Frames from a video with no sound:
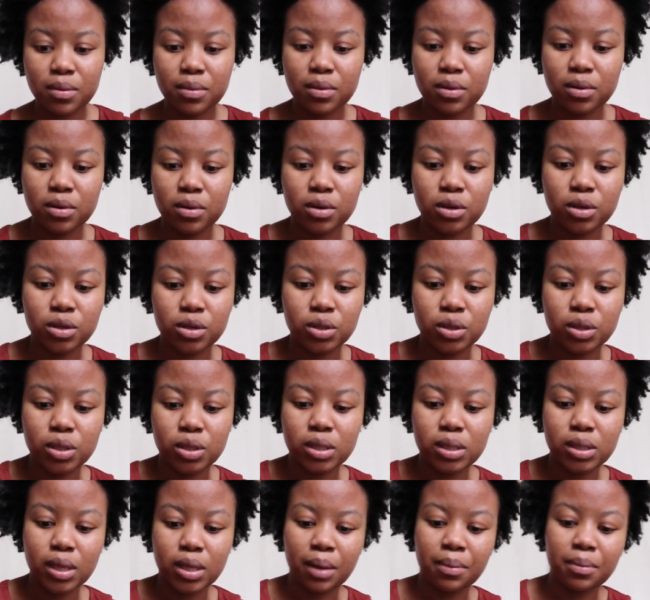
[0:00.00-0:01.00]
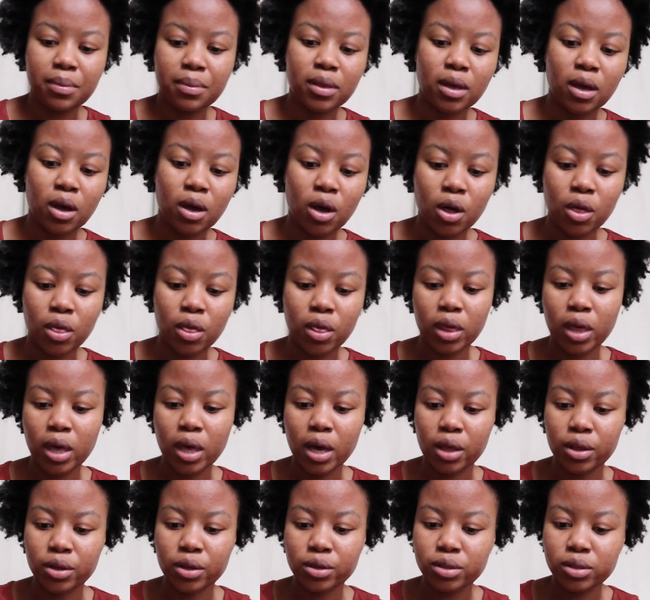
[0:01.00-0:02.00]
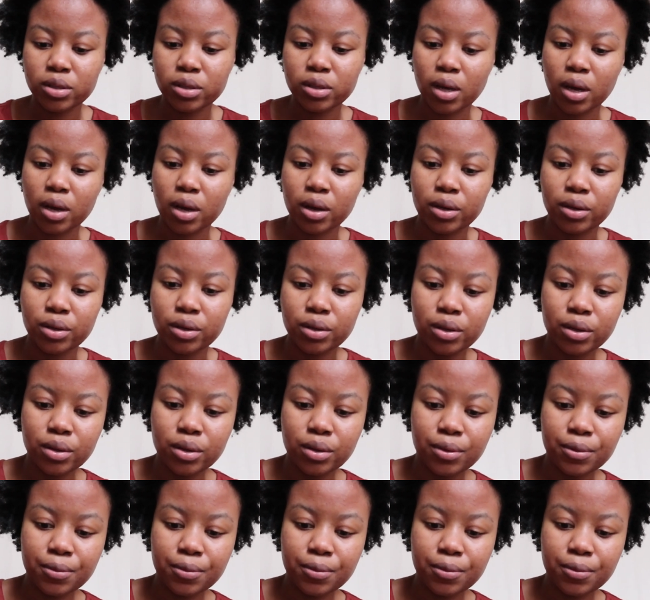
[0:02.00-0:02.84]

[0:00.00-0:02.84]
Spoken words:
I'm gonna do the same thing on the other side.